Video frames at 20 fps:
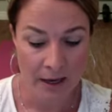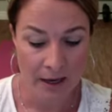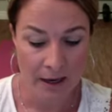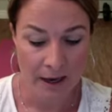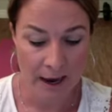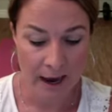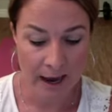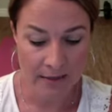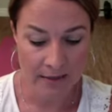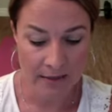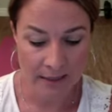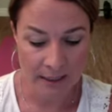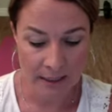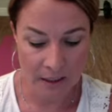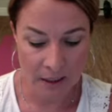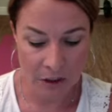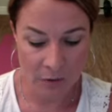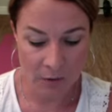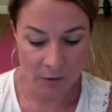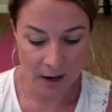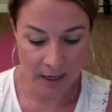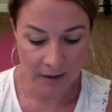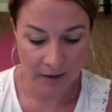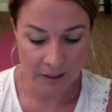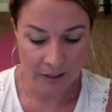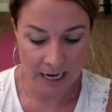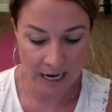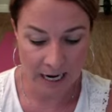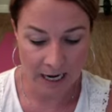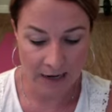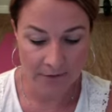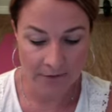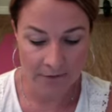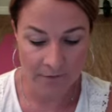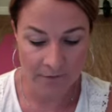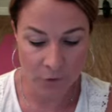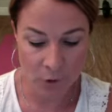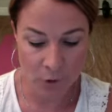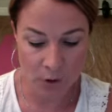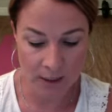And then you have to have
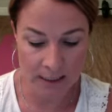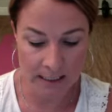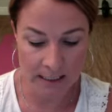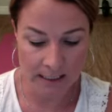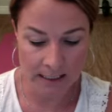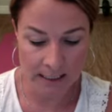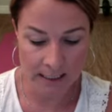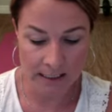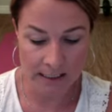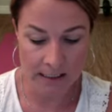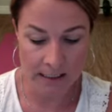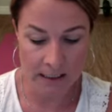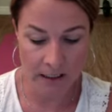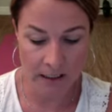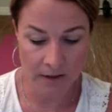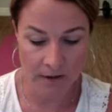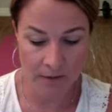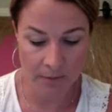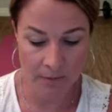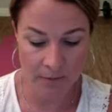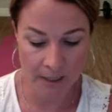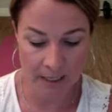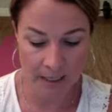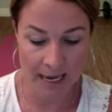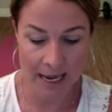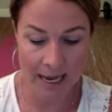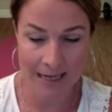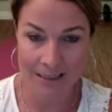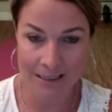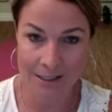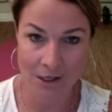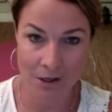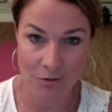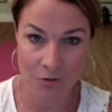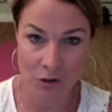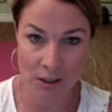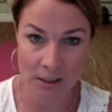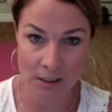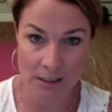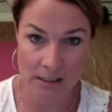4 to 6 PS
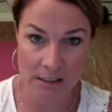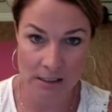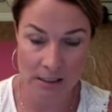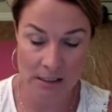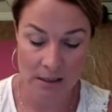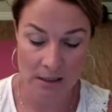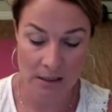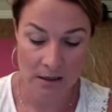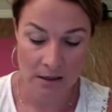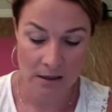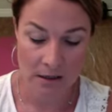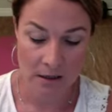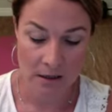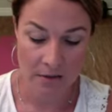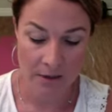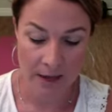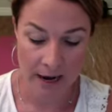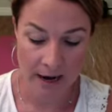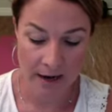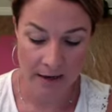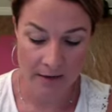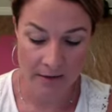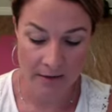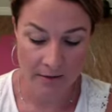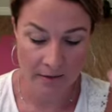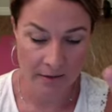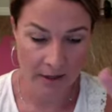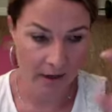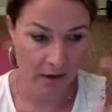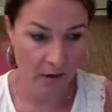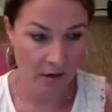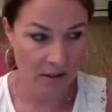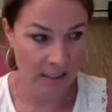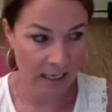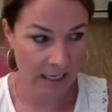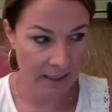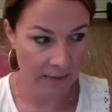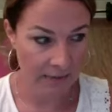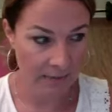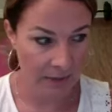coaches that
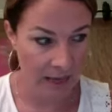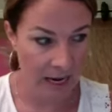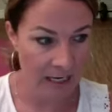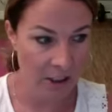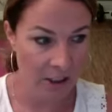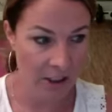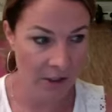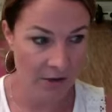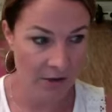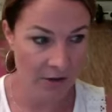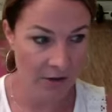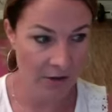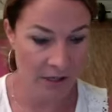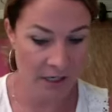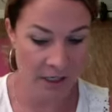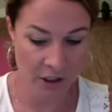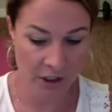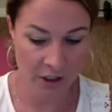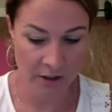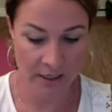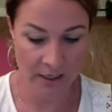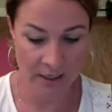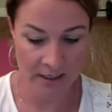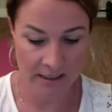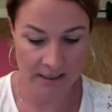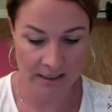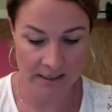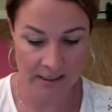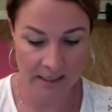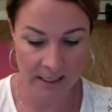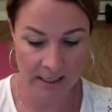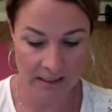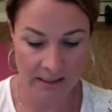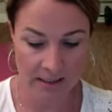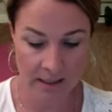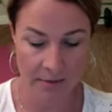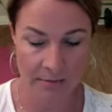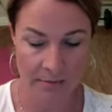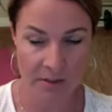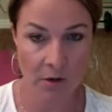signed up last year, this year hit Success
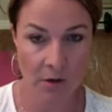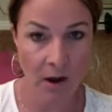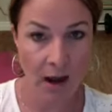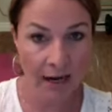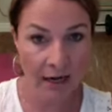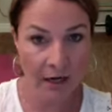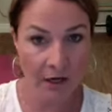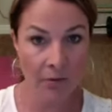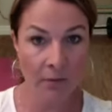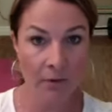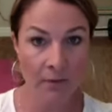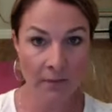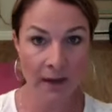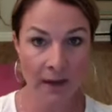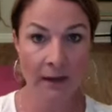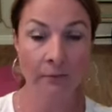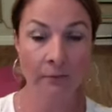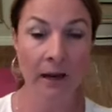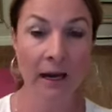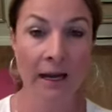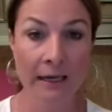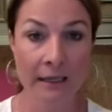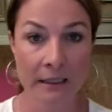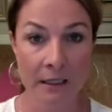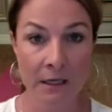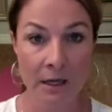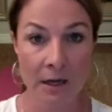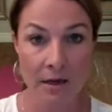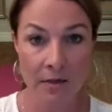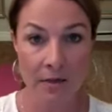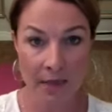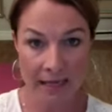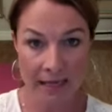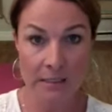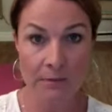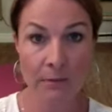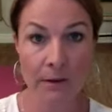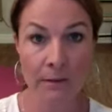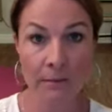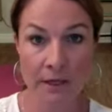Club. So I know in my mind,
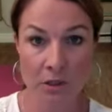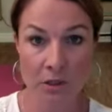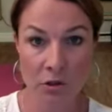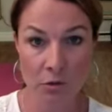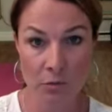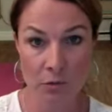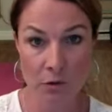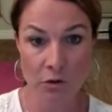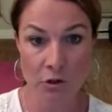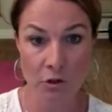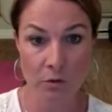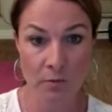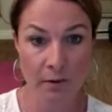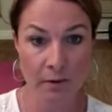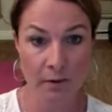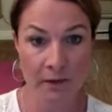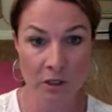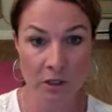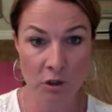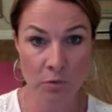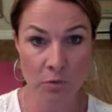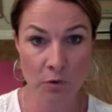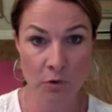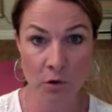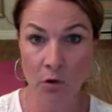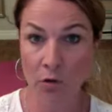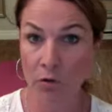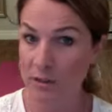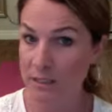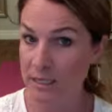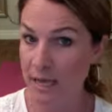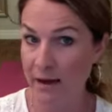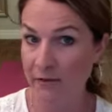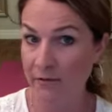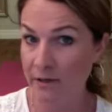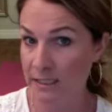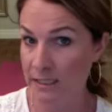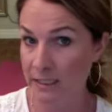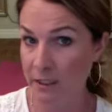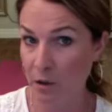those are my measurable goals
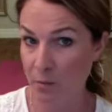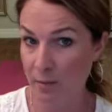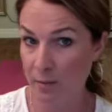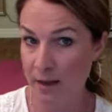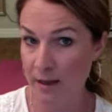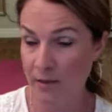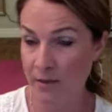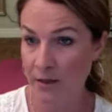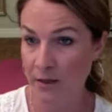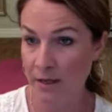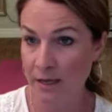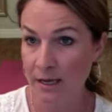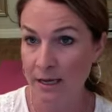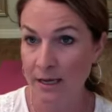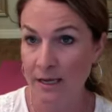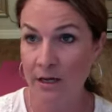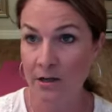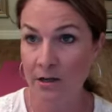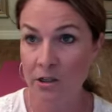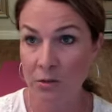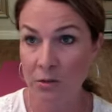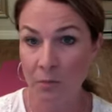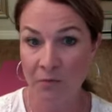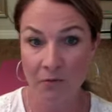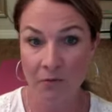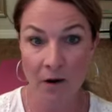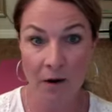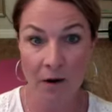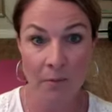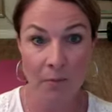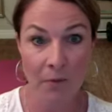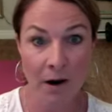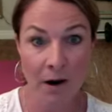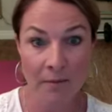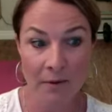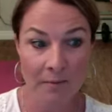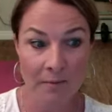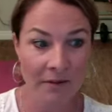every single month. Here's the problem.